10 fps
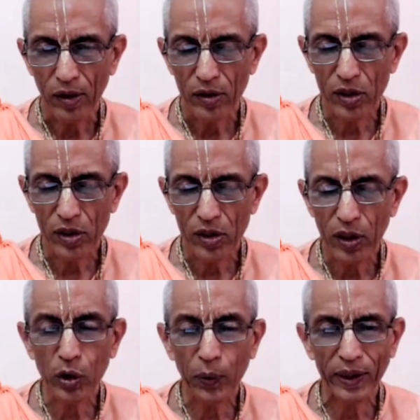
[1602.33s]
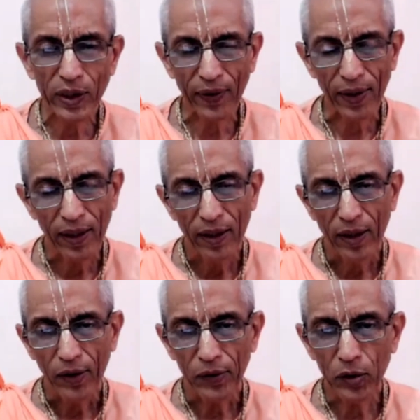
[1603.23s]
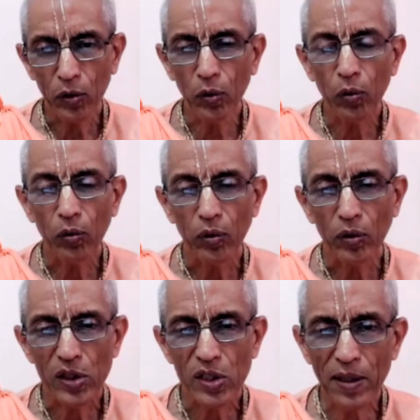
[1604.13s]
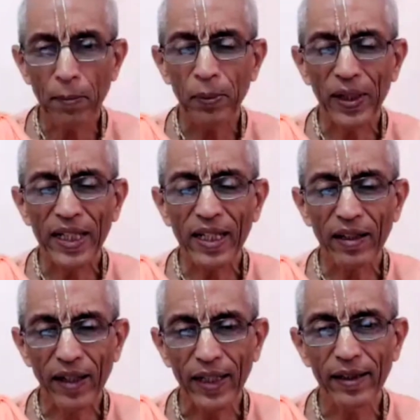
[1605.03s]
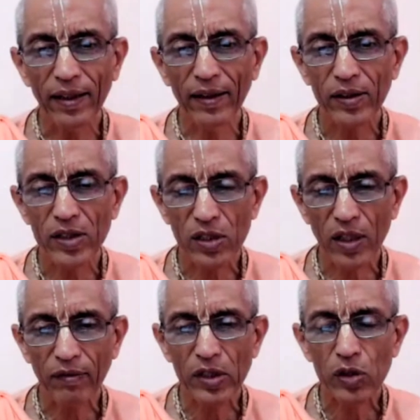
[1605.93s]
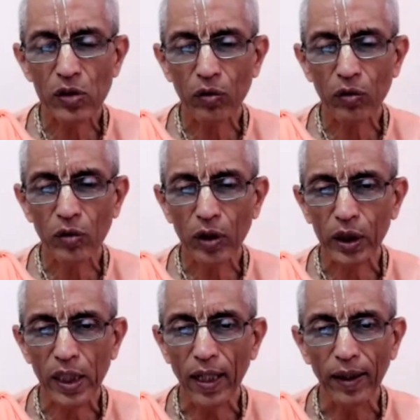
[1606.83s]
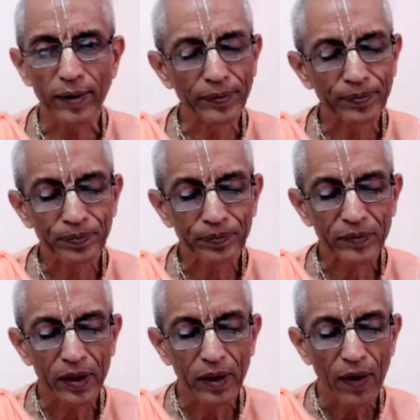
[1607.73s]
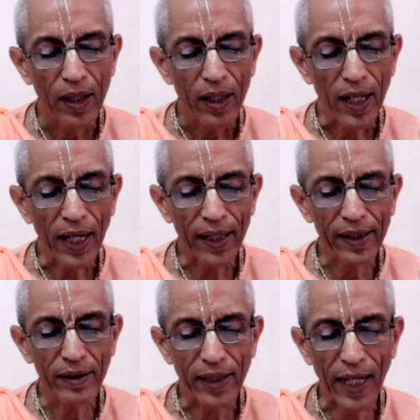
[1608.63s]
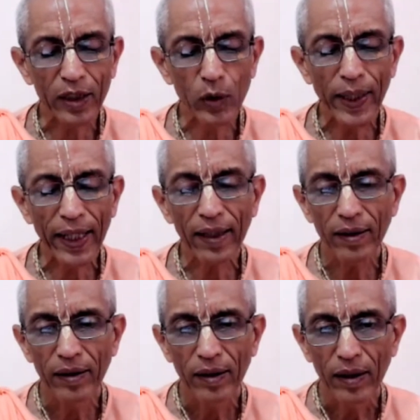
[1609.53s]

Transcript: situation, you simply render service to Krishna. And in that way,